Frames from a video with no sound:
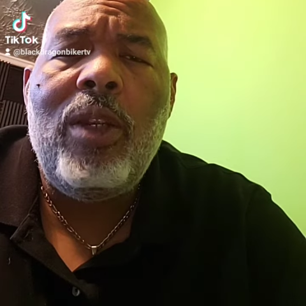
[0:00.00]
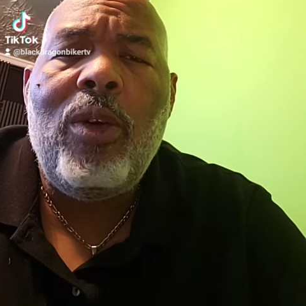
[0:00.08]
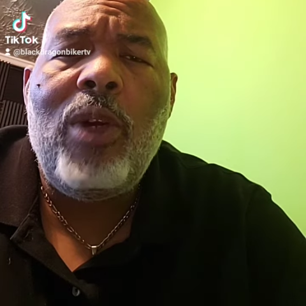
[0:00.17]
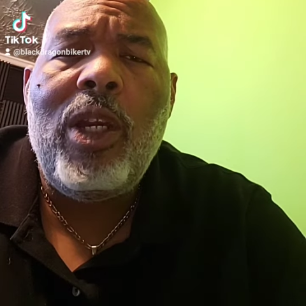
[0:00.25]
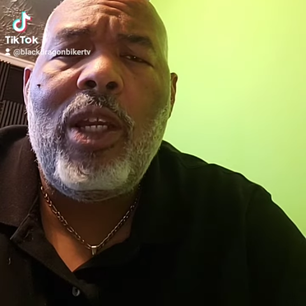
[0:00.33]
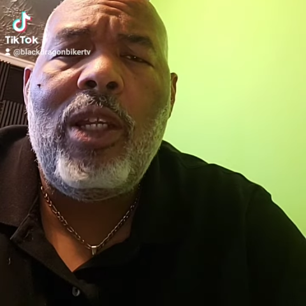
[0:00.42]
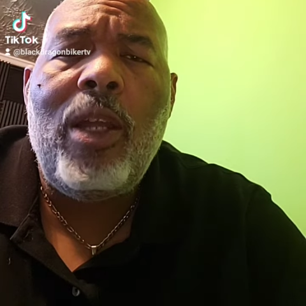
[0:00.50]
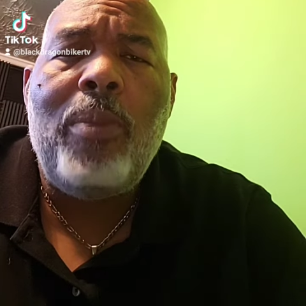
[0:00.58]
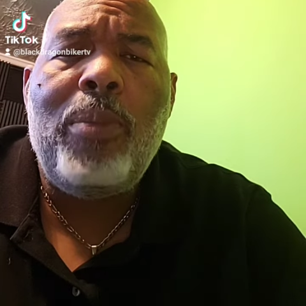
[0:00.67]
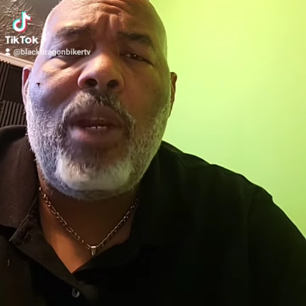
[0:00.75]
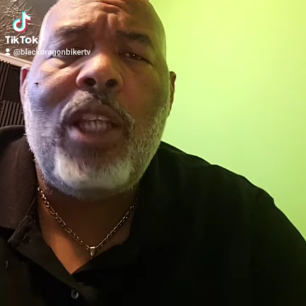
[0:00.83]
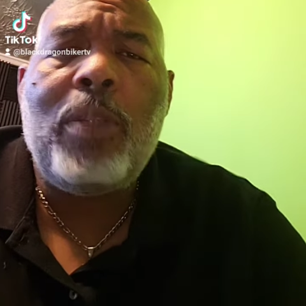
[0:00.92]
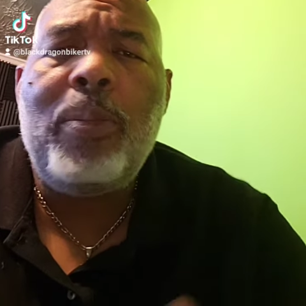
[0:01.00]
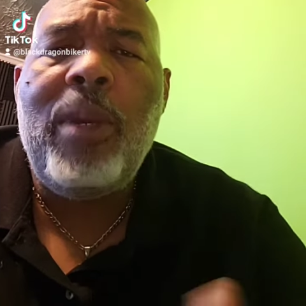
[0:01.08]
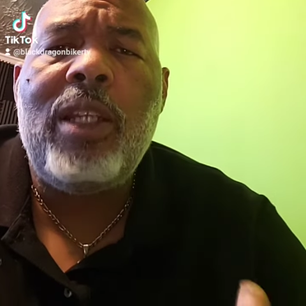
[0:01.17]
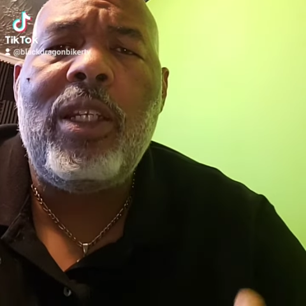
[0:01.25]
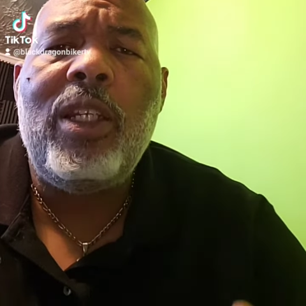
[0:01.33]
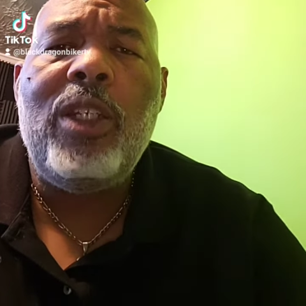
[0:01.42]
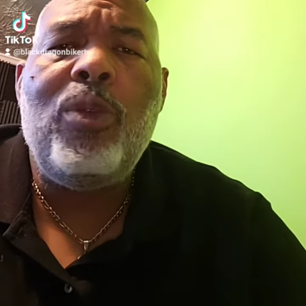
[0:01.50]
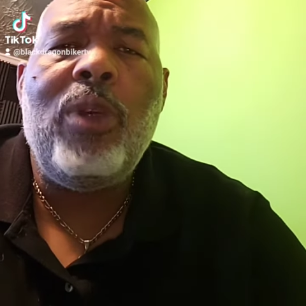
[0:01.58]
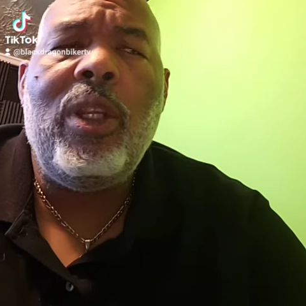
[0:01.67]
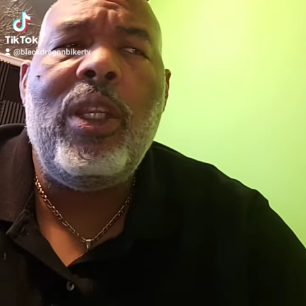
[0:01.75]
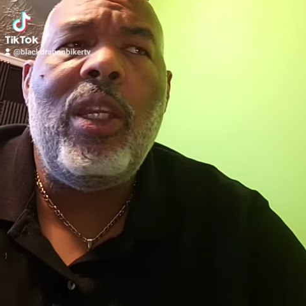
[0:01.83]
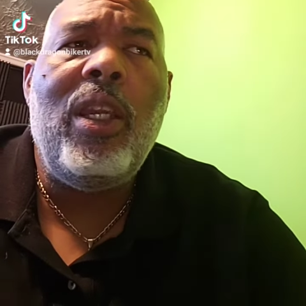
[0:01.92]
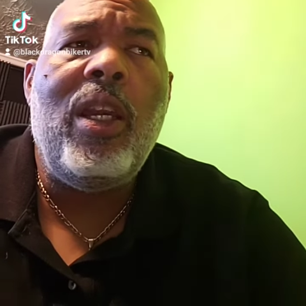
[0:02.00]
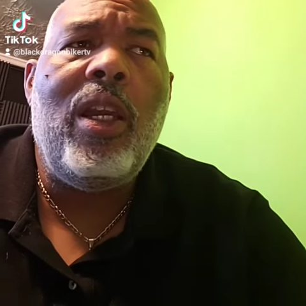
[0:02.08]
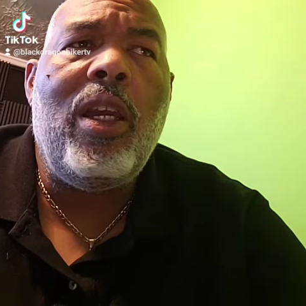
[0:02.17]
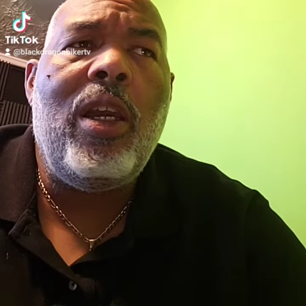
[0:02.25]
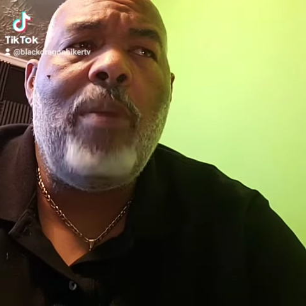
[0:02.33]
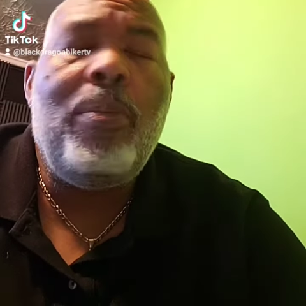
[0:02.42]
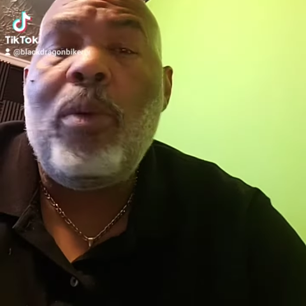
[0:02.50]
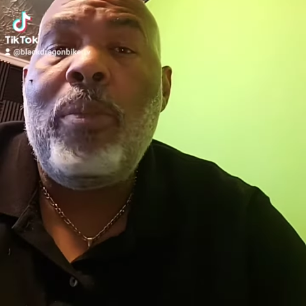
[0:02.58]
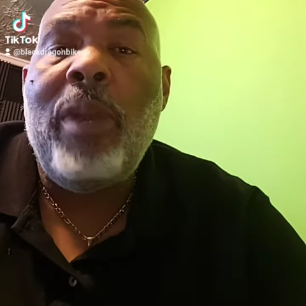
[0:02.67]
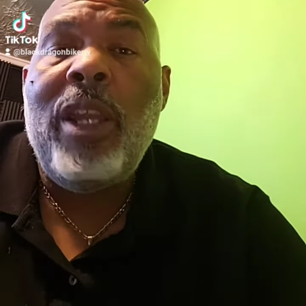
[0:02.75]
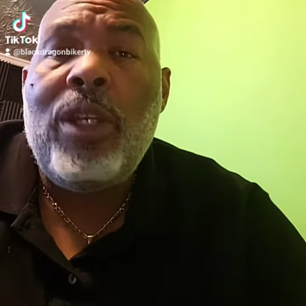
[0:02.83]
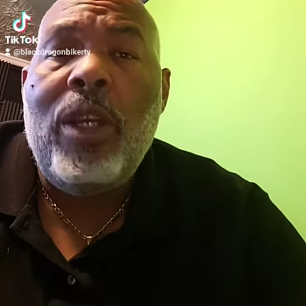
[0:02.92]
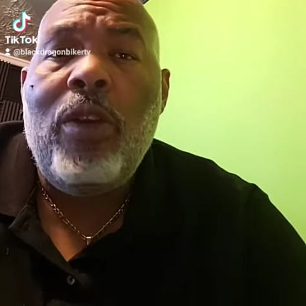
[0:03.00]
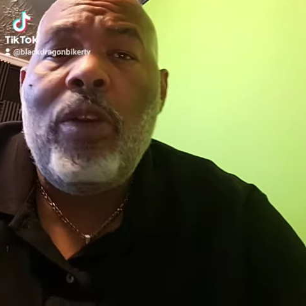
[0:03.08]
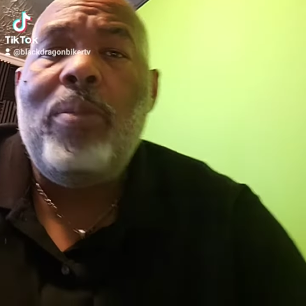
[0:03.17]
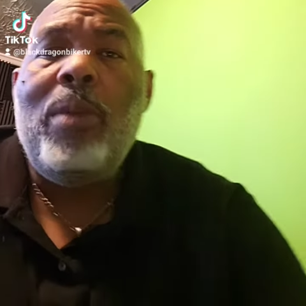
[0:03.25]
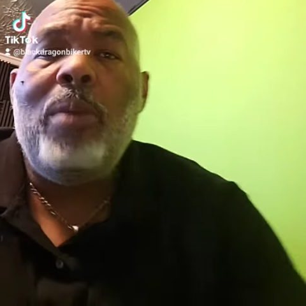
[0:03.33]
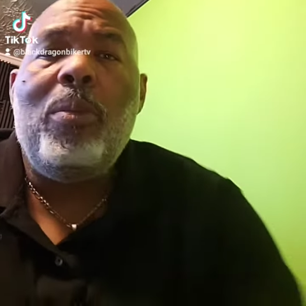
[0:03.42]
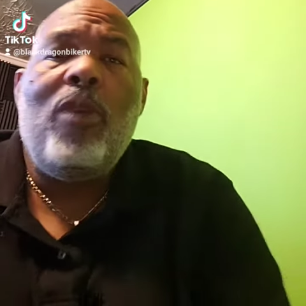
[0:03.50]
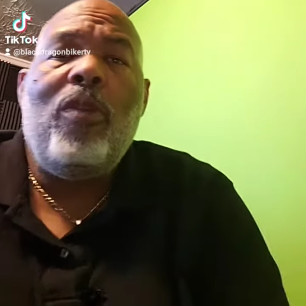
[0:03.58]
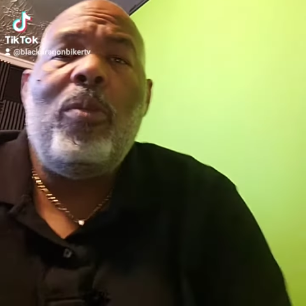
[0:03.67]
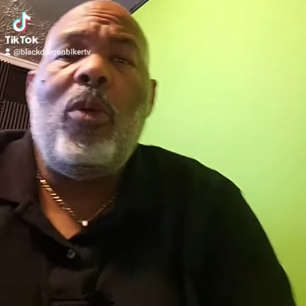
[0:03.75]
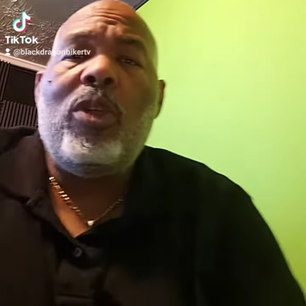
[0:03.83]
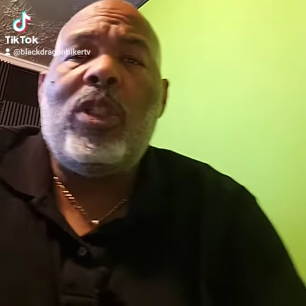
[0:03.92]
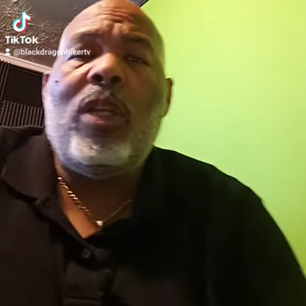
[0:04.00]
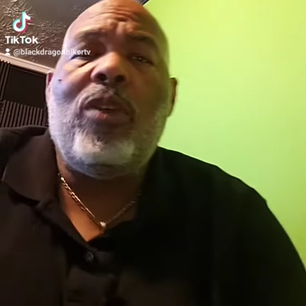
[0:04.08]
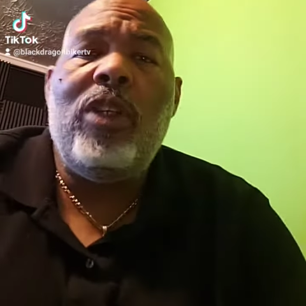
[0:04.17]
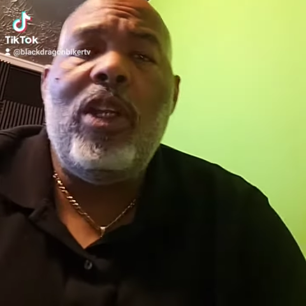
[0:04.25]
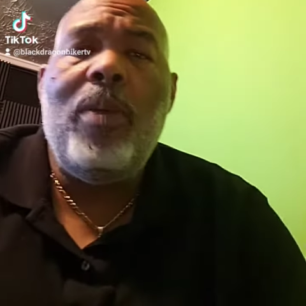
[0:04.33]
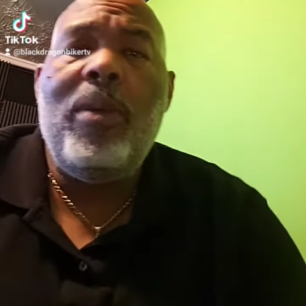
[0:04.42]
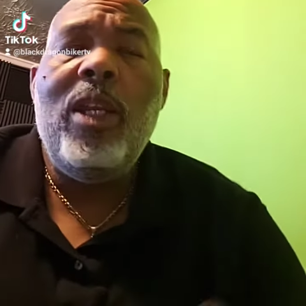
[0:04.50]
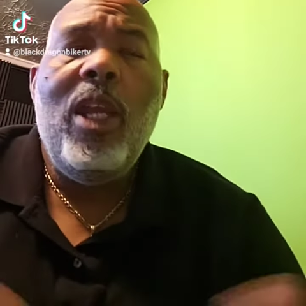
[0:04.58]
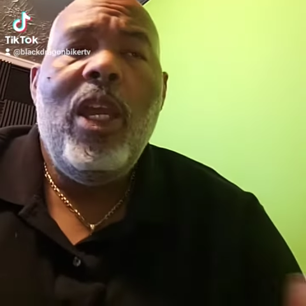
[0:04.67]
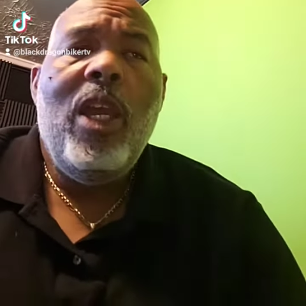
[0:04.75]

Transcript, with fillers: well, a prospect is really a probationary member of a motorcycle club, and